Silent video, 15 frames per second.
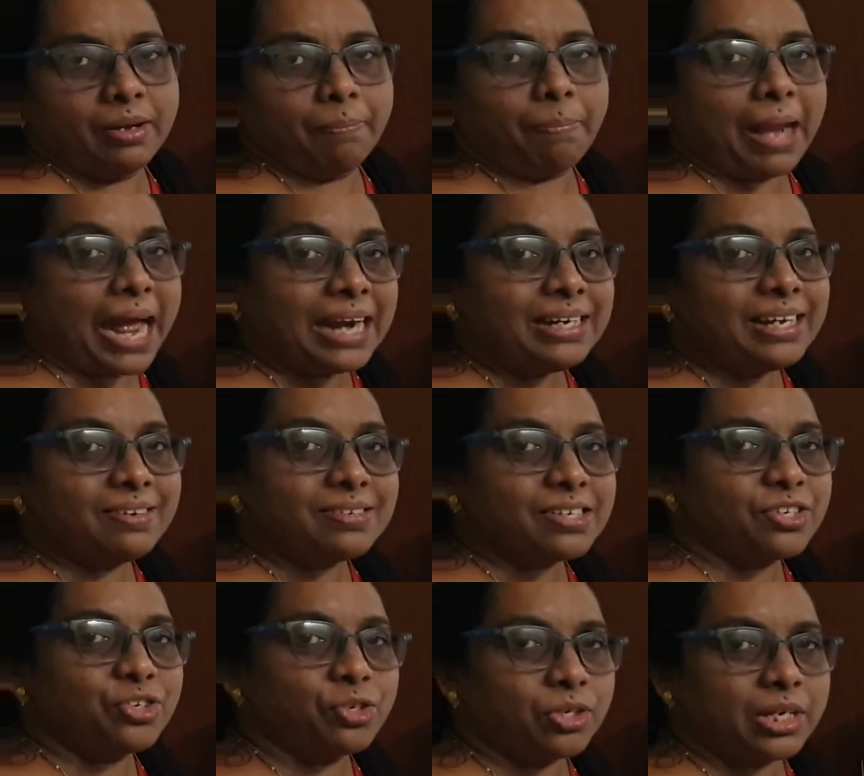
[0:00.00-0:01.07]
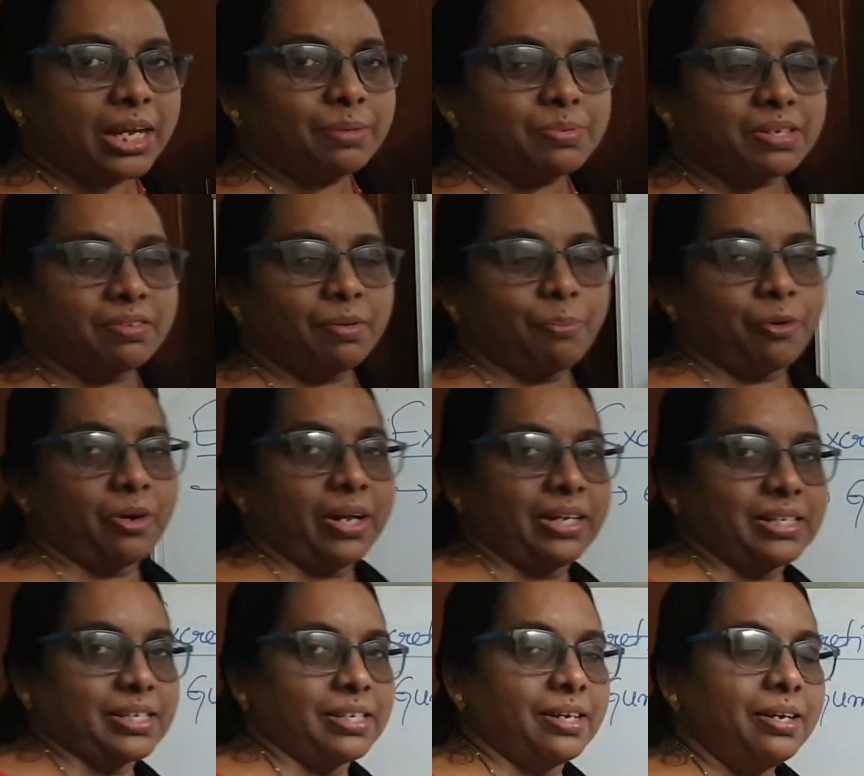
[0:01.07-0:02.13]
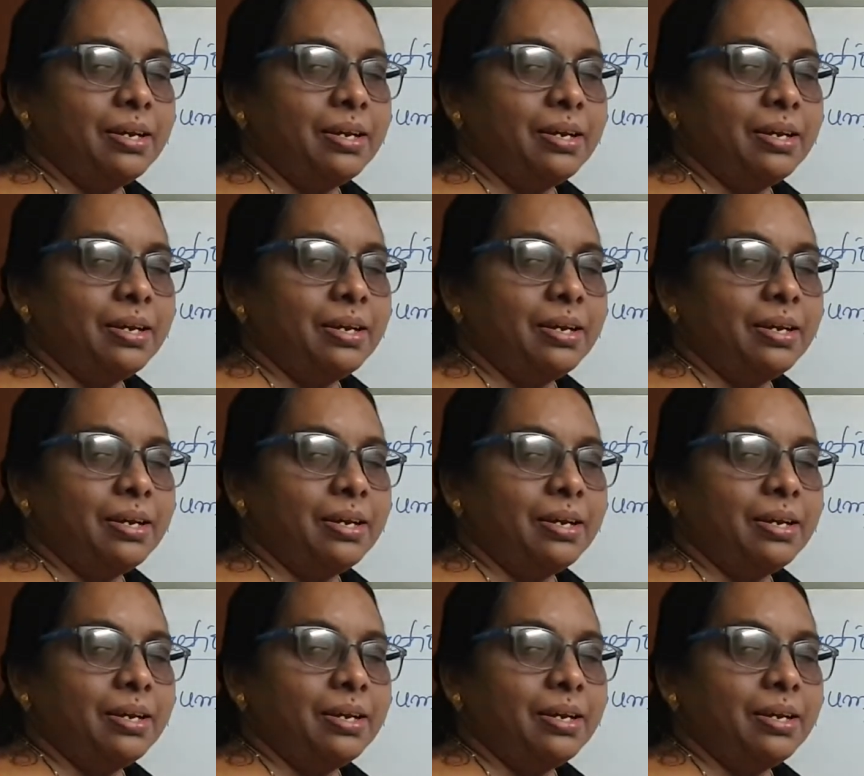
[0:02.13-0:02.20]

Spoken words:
Plant gives the 2 types of the products.